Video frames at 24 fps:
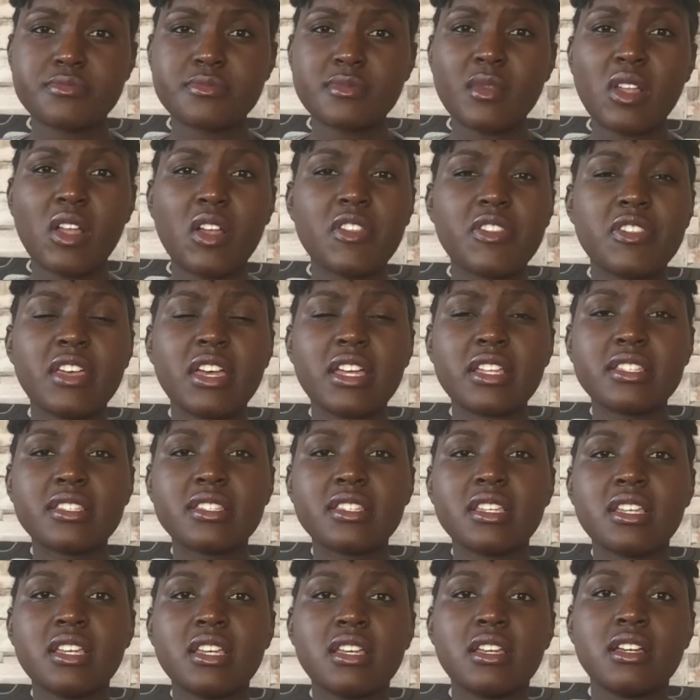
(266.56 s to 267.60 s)
that
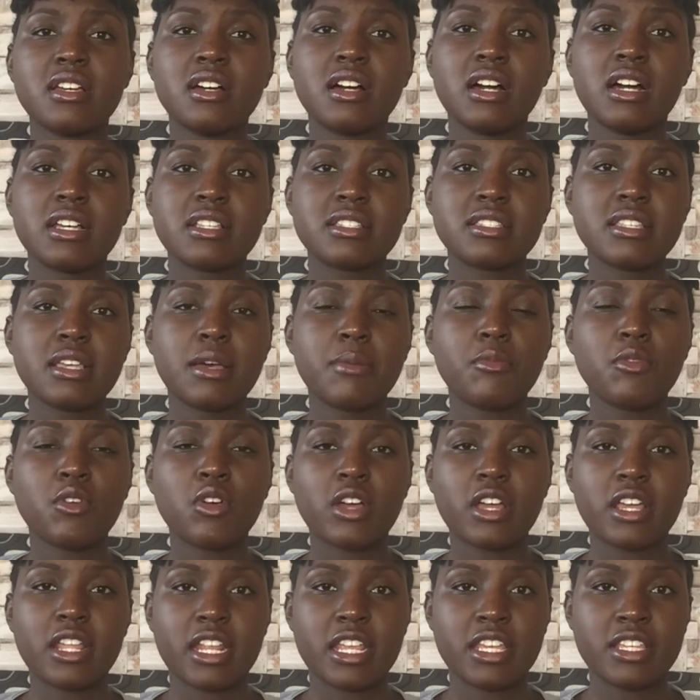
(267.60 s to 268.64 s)
some
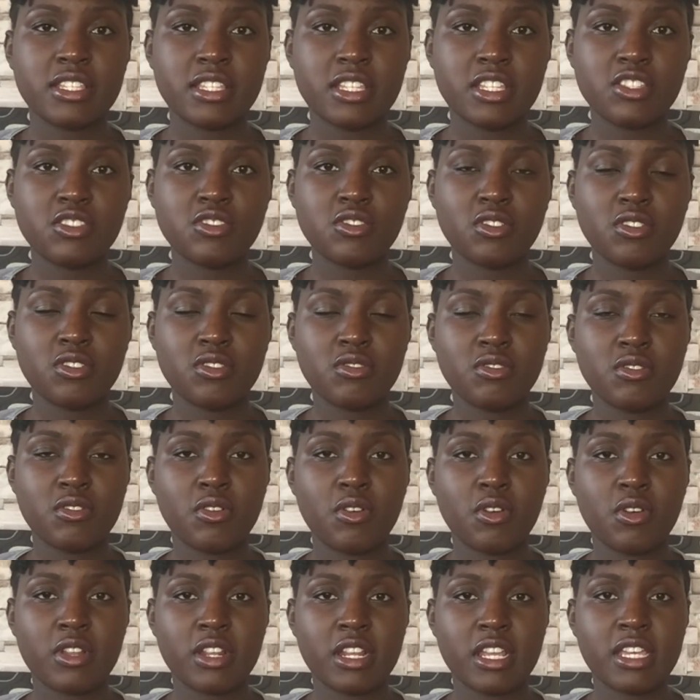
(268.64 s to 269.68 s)
organizations
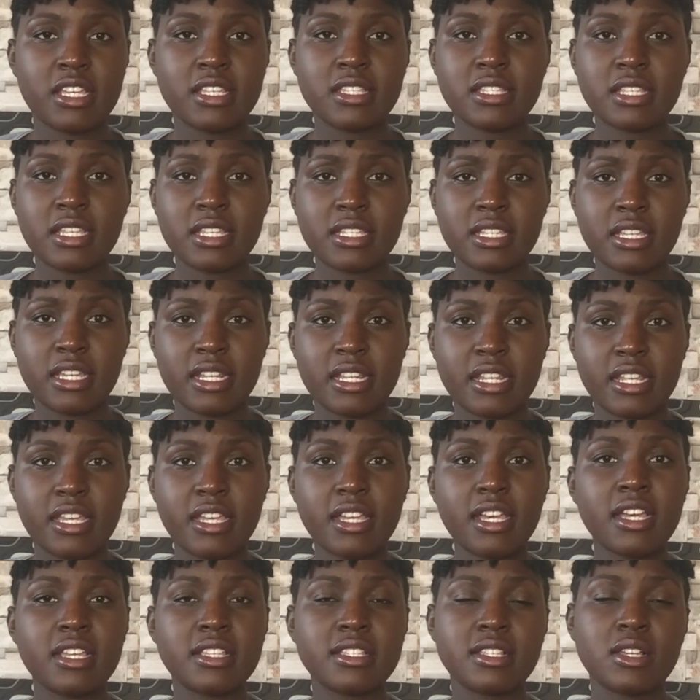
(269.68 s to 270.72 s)
recognize Saturday
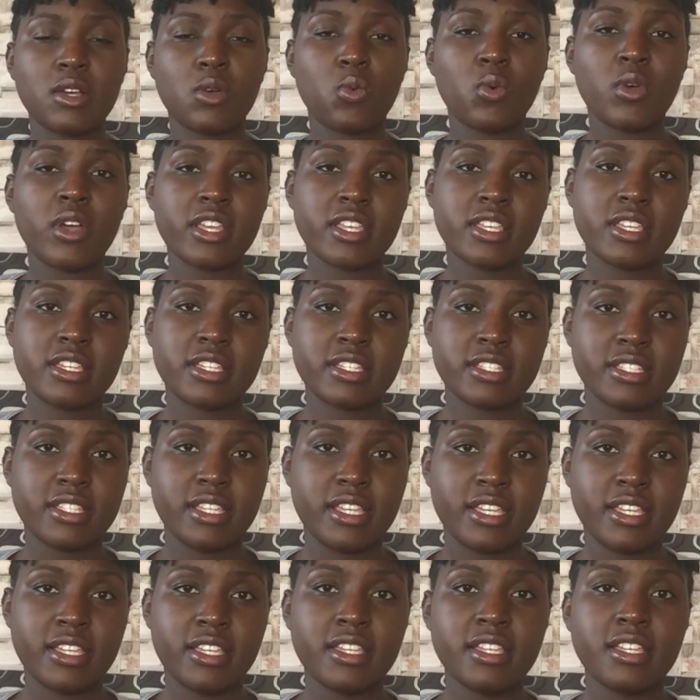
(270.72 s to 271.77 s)
as a working day.
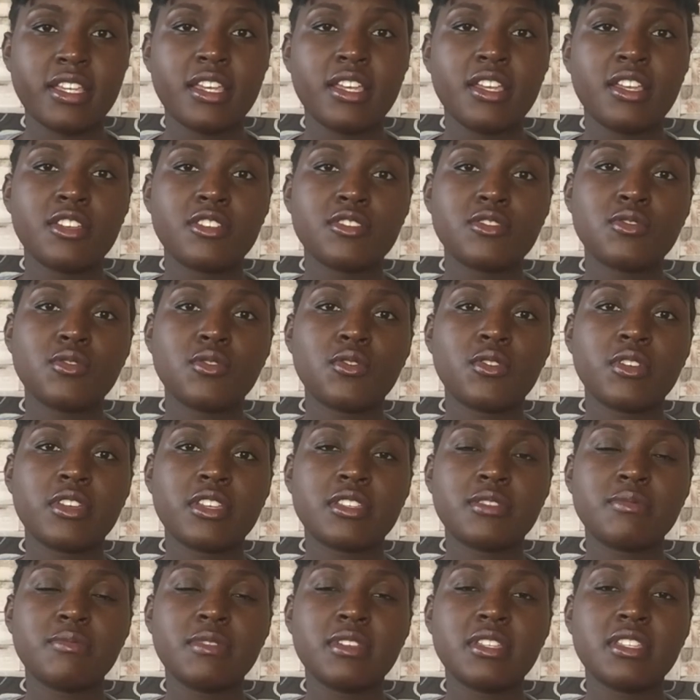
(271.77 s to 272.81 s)
So it
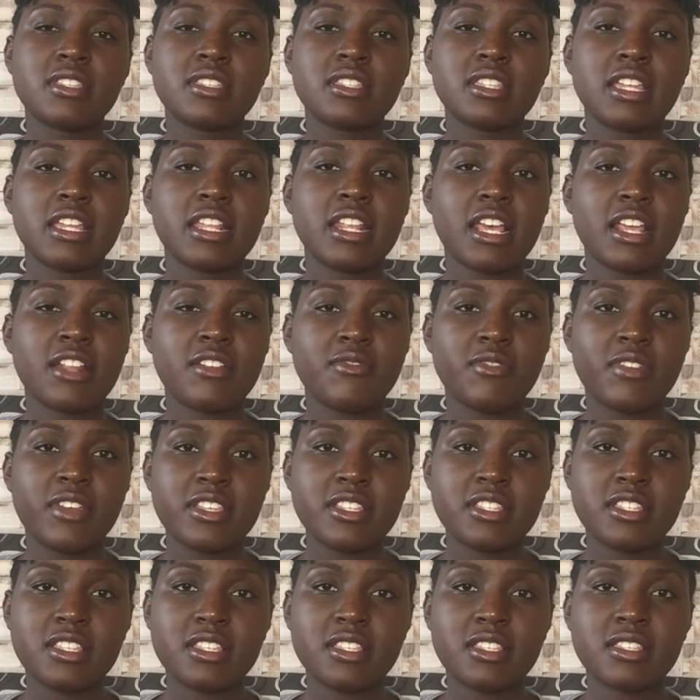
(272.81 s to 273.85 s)
means then
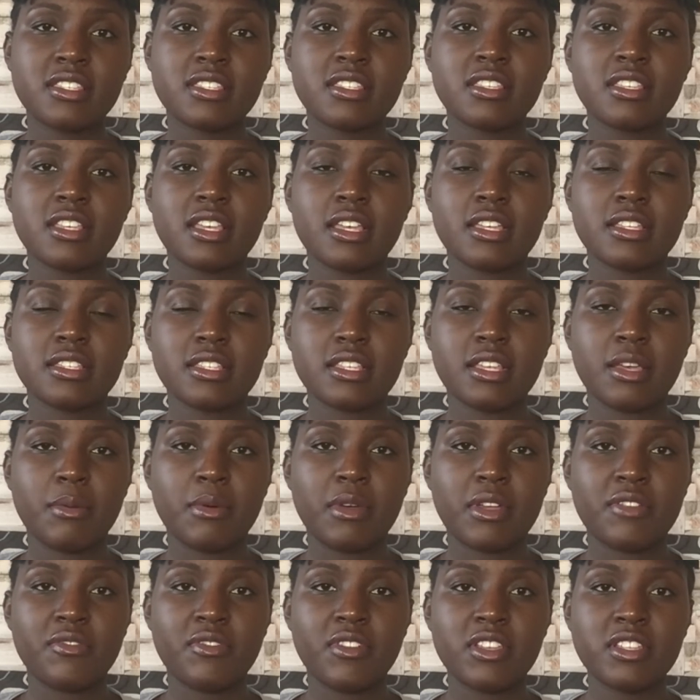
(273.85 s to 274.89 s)
some
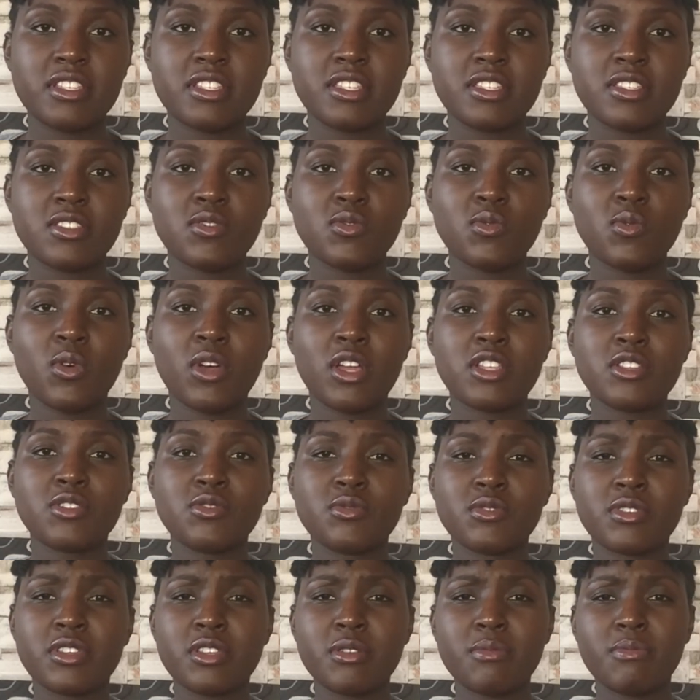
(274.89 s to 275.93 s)
Adventists who want to
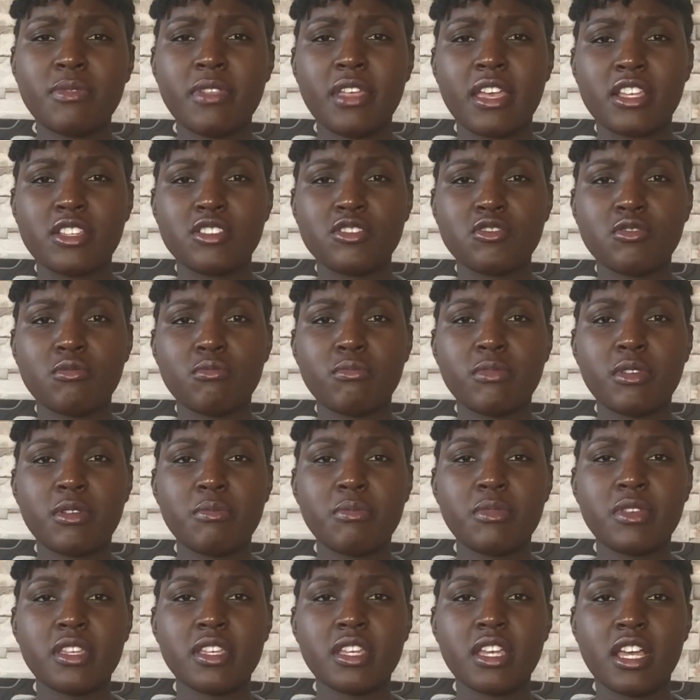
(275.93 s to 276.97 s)
keep their job,
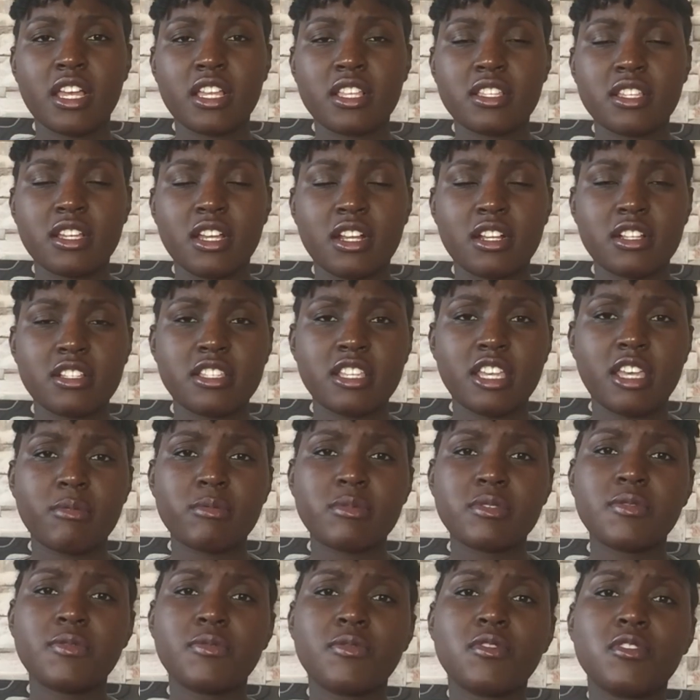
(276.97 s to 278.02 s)
maybe are times
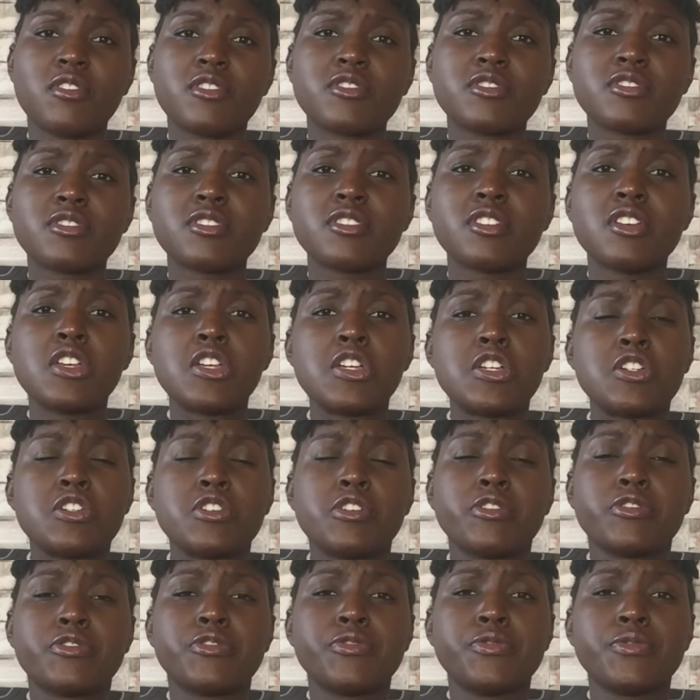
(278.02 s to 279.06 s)
forced
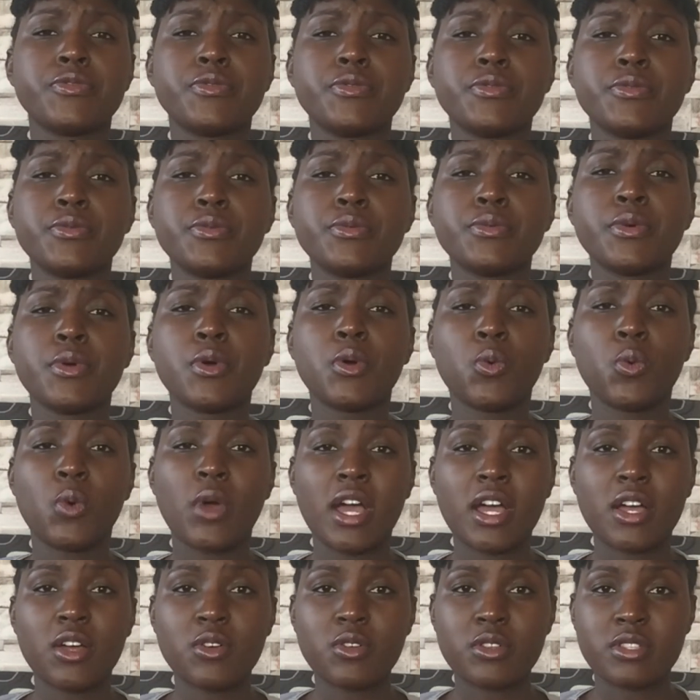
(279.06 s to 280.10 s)
to
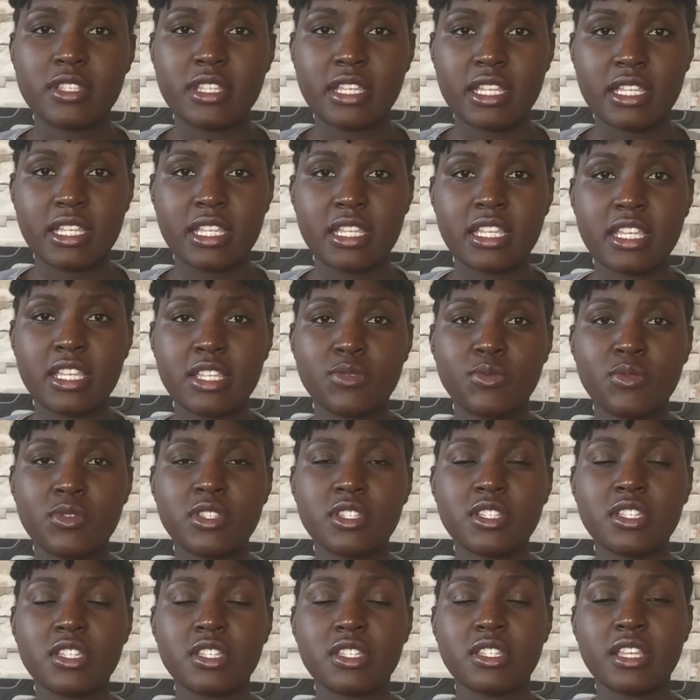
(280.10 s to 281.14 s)
work on Saturdays, which
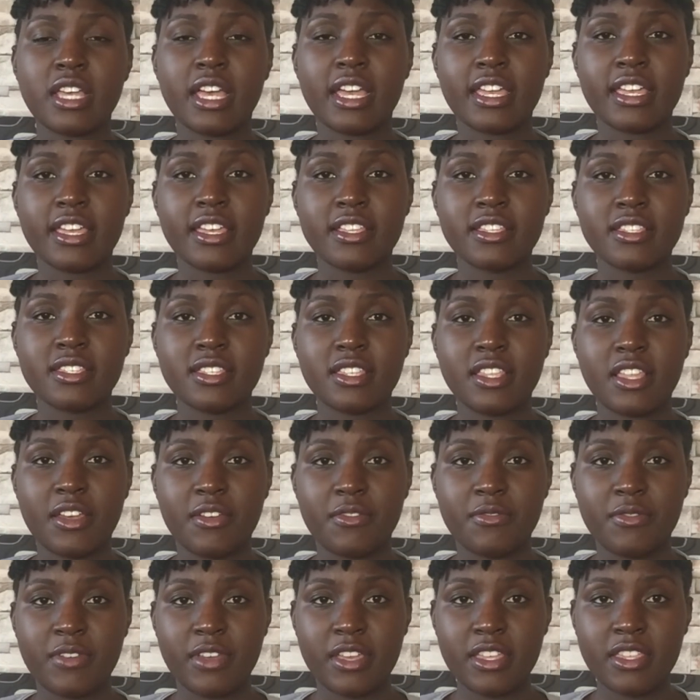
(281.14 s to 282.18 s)
is against their
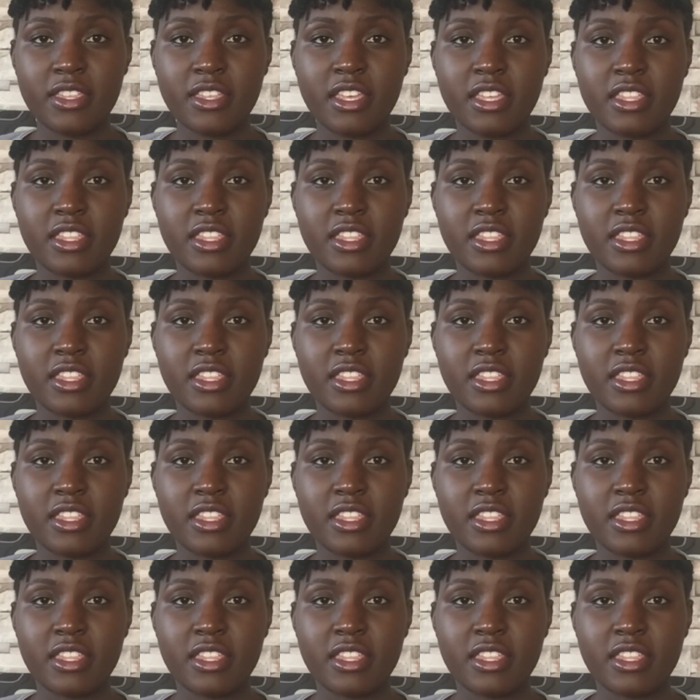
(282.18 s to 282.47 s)
faith, and